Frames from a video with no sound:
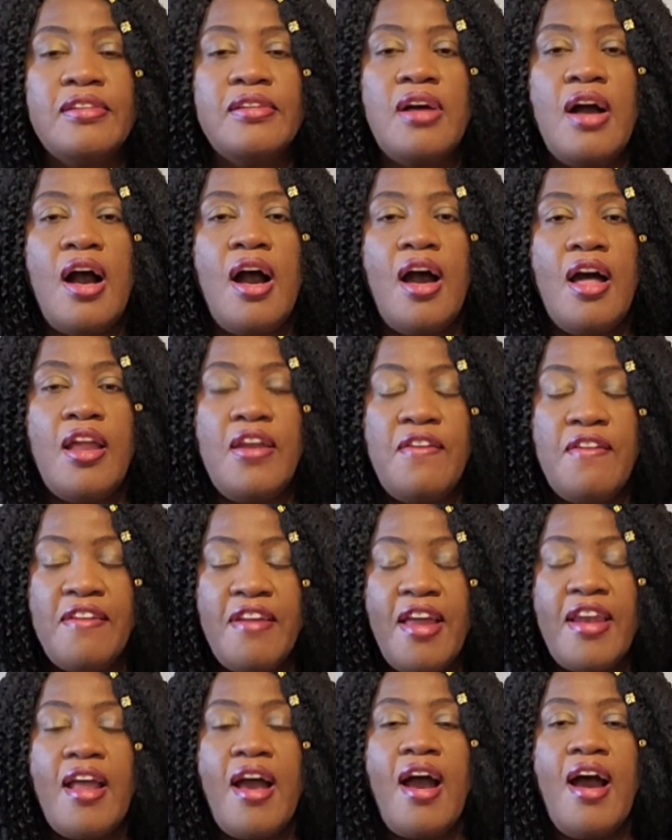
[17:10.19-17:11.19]

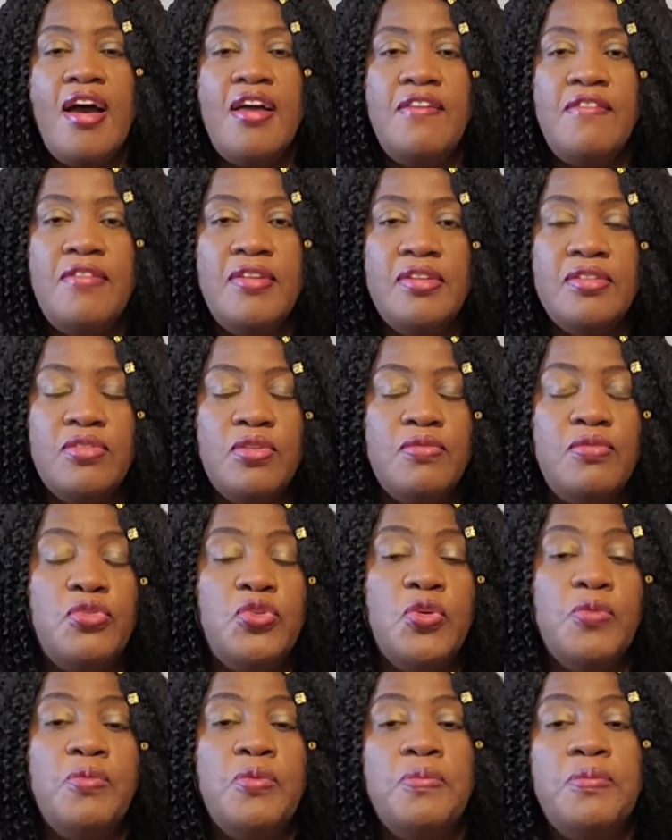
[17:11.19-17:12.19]
hundreds of
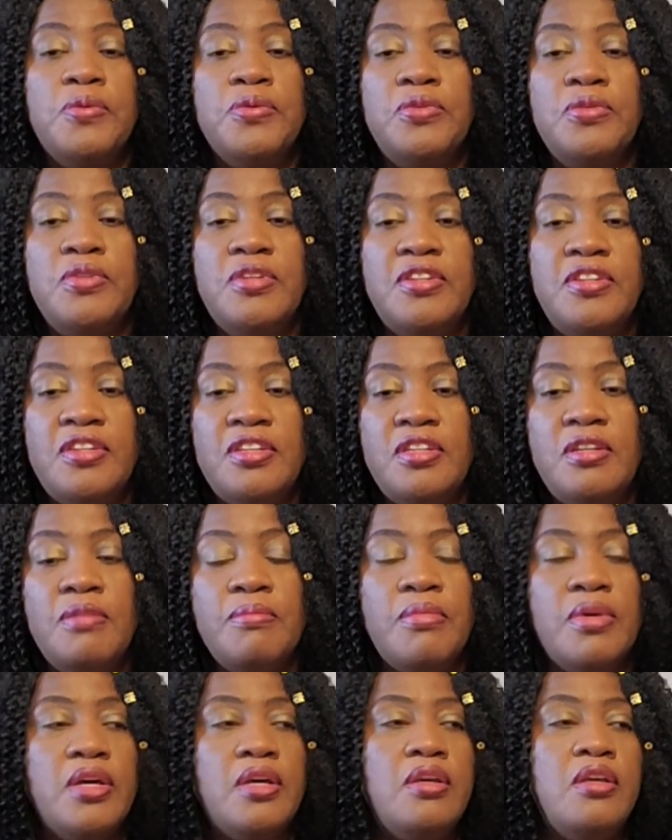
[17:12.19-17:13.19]
job opportunity in
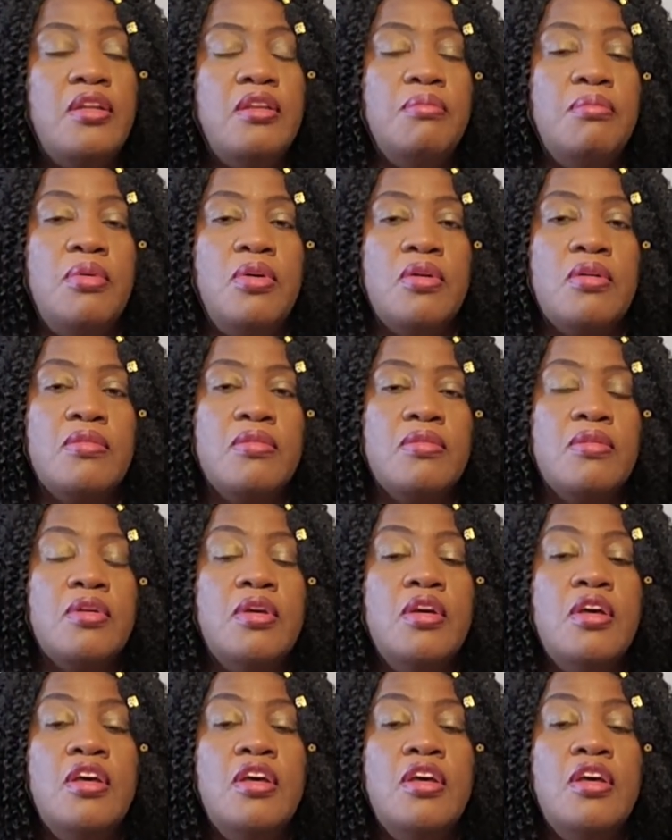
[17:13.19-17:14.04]
my inbox,